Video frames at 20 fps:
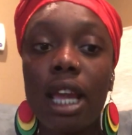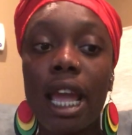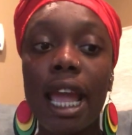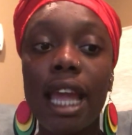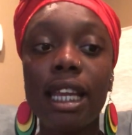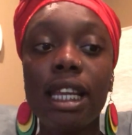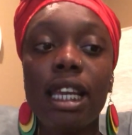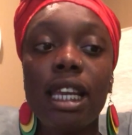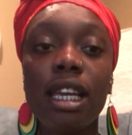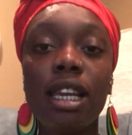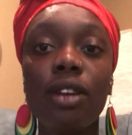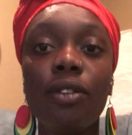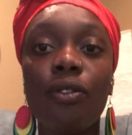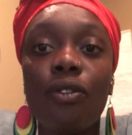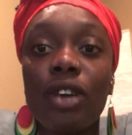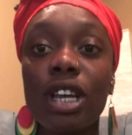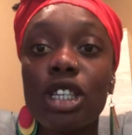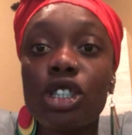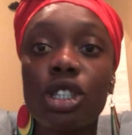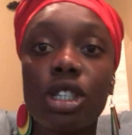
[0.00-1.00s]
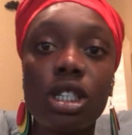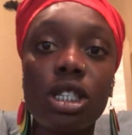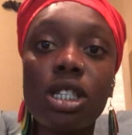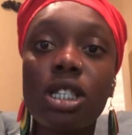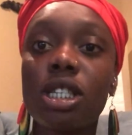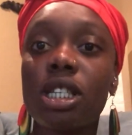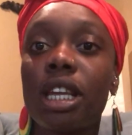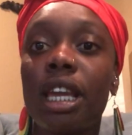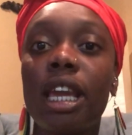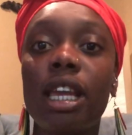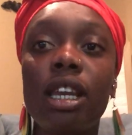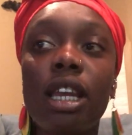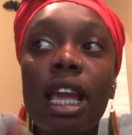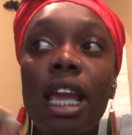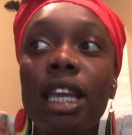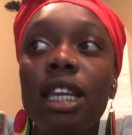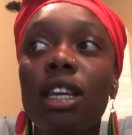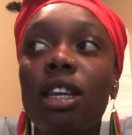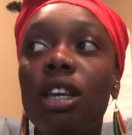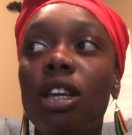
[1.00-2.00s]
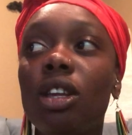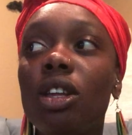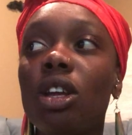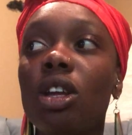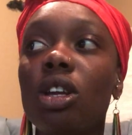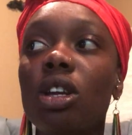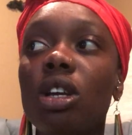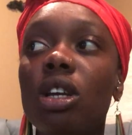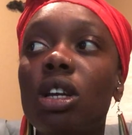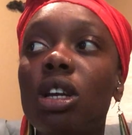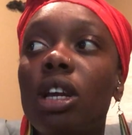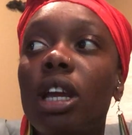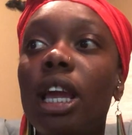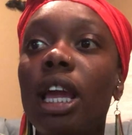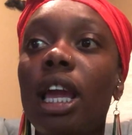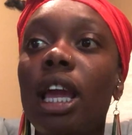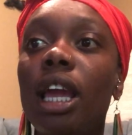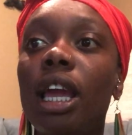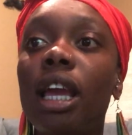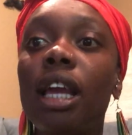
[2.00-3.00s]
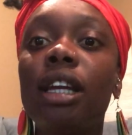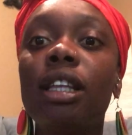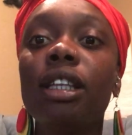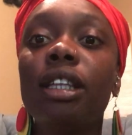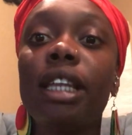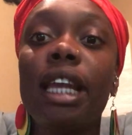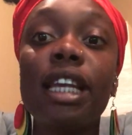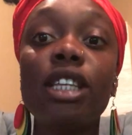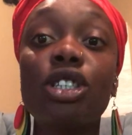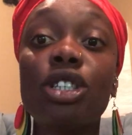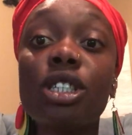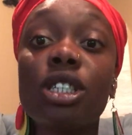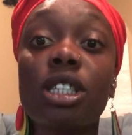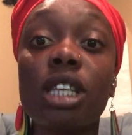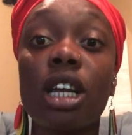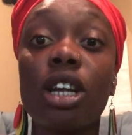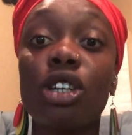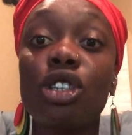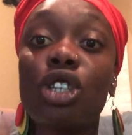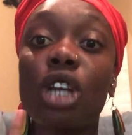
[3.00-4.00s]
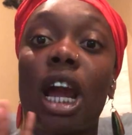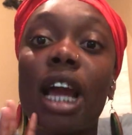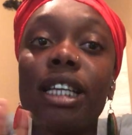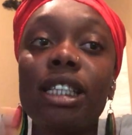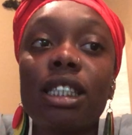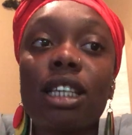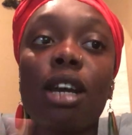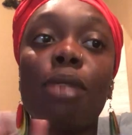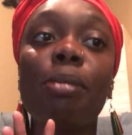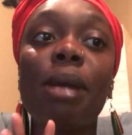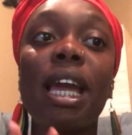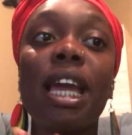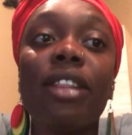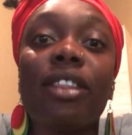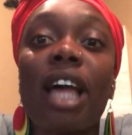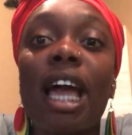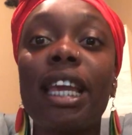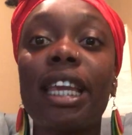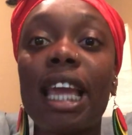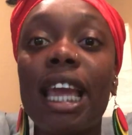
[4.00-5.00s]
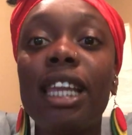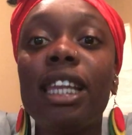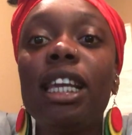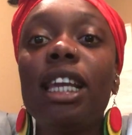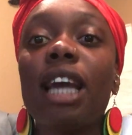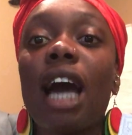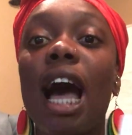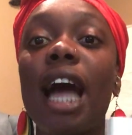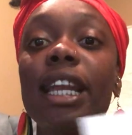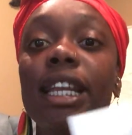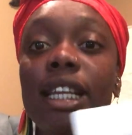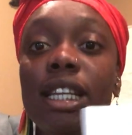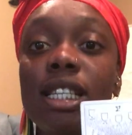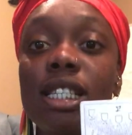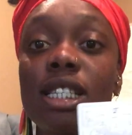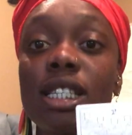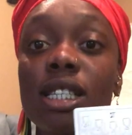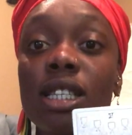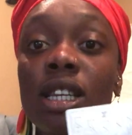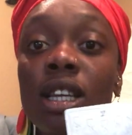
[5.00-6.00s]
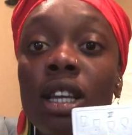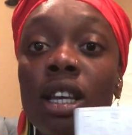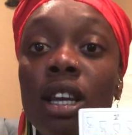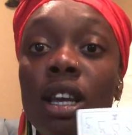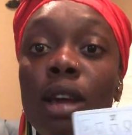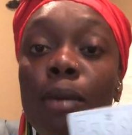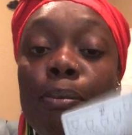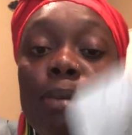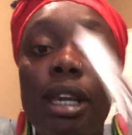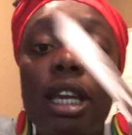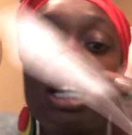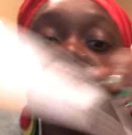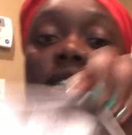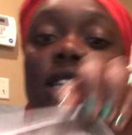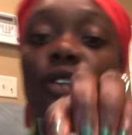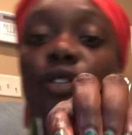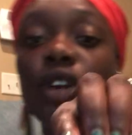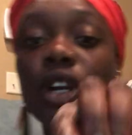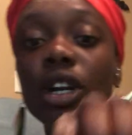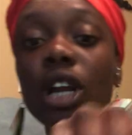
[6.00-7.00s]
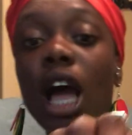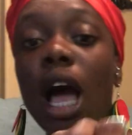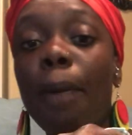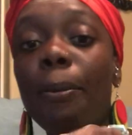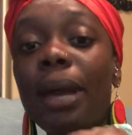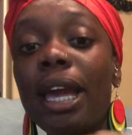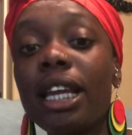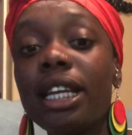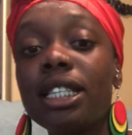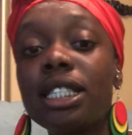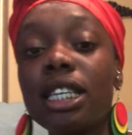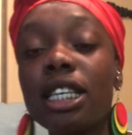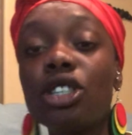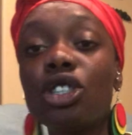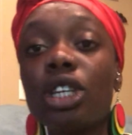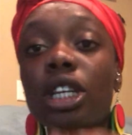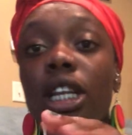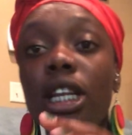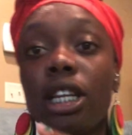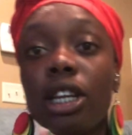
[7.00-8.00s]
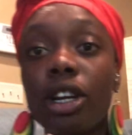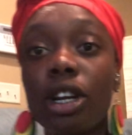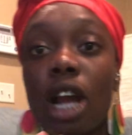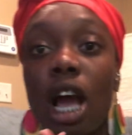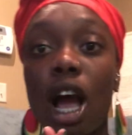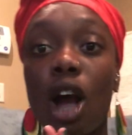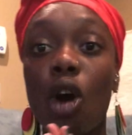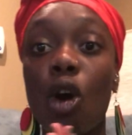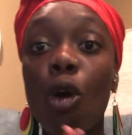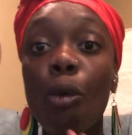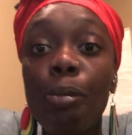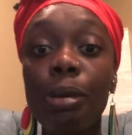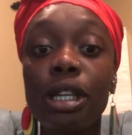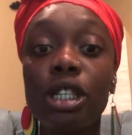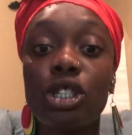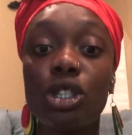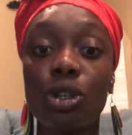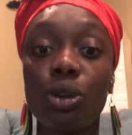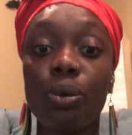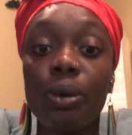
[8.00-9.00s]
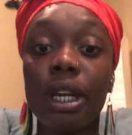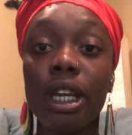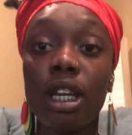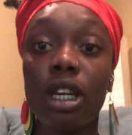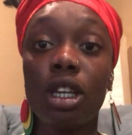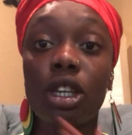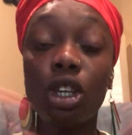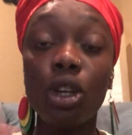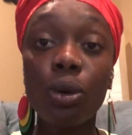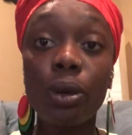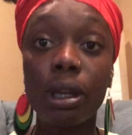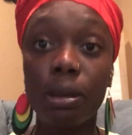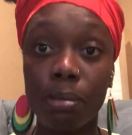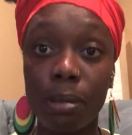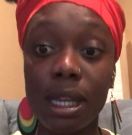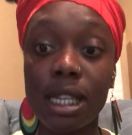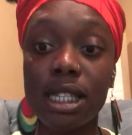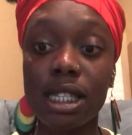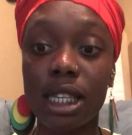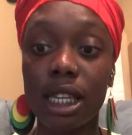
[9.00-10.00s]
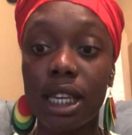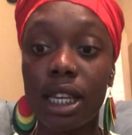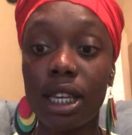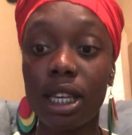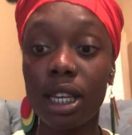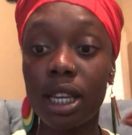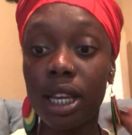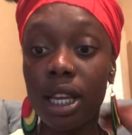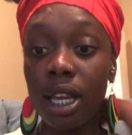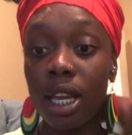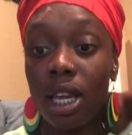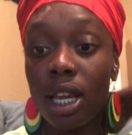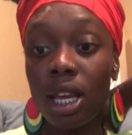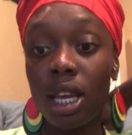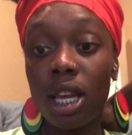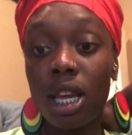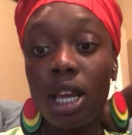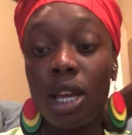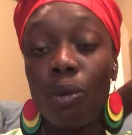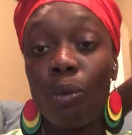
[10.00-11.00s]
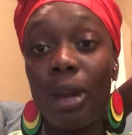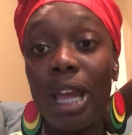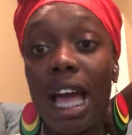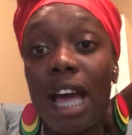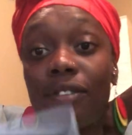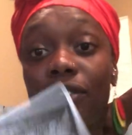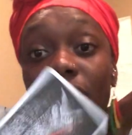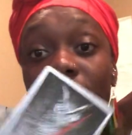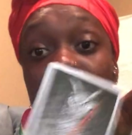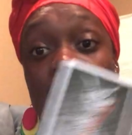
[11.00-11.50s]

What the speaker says: any visions and any inclinations that are trying to come in, like any guidance. Because if you're not paying attention and you're not open to it, you can miss it. We have the